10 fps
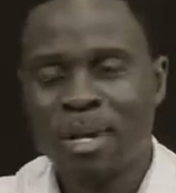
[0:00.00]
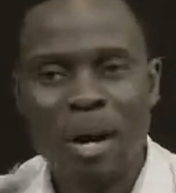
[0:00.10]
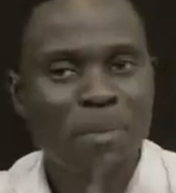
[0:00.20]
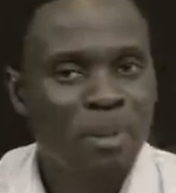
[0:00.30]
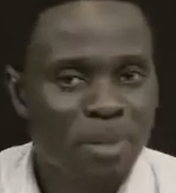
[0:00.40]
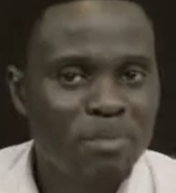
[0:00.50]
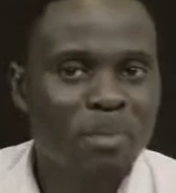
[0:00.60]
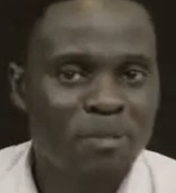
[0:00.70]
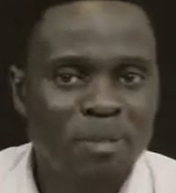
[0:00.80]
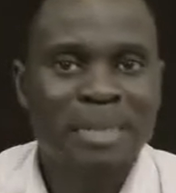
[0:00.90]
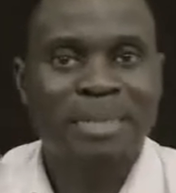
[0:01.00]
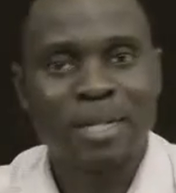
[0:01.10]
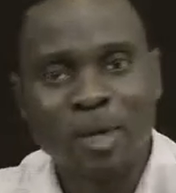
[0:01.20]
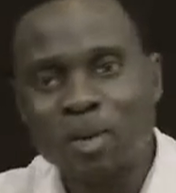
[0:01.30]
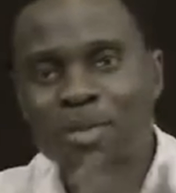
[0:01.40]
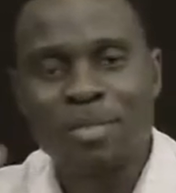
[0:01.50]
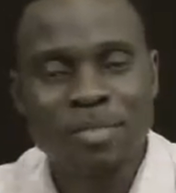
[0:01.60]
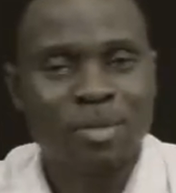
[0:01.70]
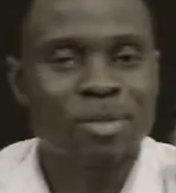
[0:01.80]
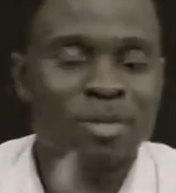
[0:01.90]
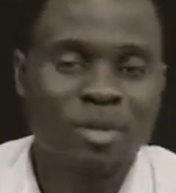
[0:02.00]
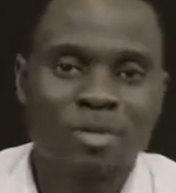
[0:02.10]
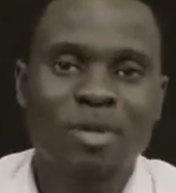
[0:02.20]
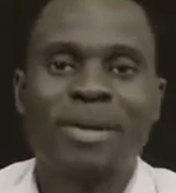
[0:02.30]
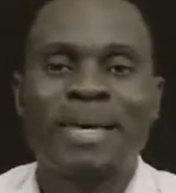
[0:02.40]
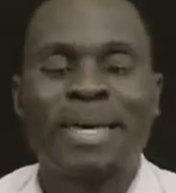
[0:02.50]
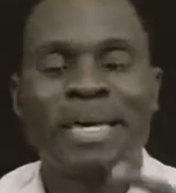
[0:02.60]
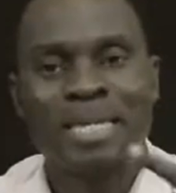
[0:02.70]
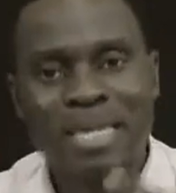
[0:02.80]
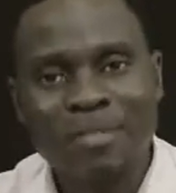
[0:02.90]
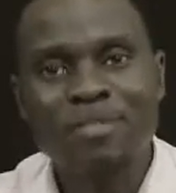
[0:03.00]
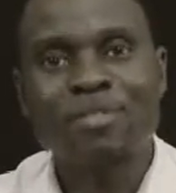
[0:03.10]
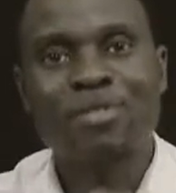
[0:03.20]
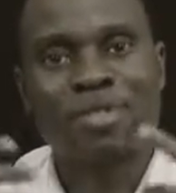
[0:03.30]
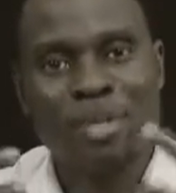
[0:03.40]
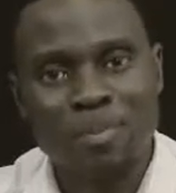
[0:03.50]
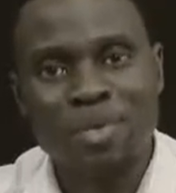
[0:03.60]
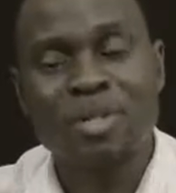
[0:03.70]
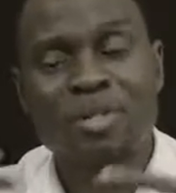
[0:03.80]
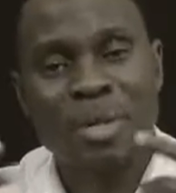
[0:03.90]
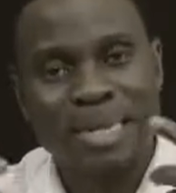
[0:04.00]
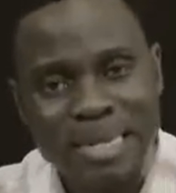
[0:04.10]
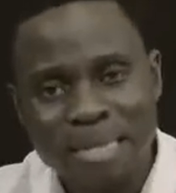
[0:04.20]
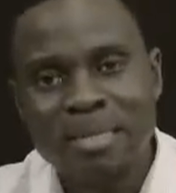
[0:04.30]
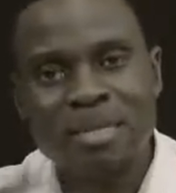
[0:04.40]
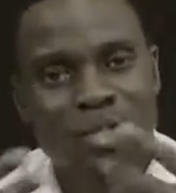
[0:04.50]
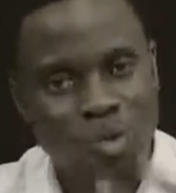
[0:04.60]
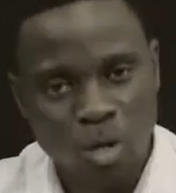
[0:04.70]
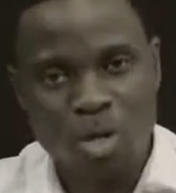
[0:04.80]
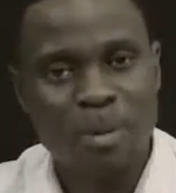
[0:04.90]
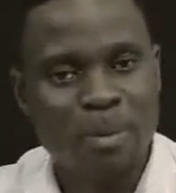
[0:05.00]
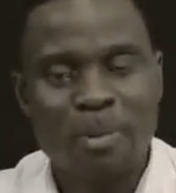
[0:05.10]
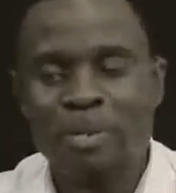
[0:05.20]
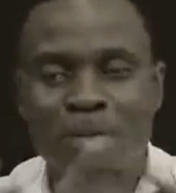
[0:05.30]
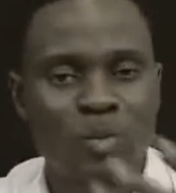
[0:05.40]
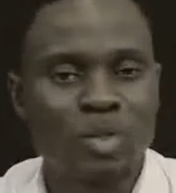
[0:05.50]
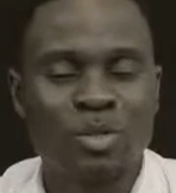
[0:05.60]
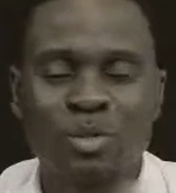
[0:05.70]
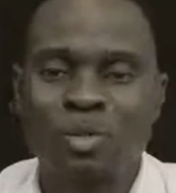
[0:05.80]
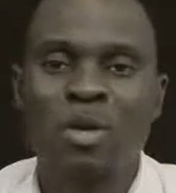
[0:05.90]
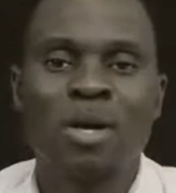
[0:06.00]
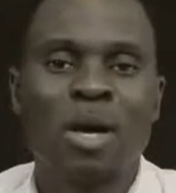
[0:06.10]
Come and meet my friend, he's the author of so and so. It gives you something to easily talk about. People say, what you do?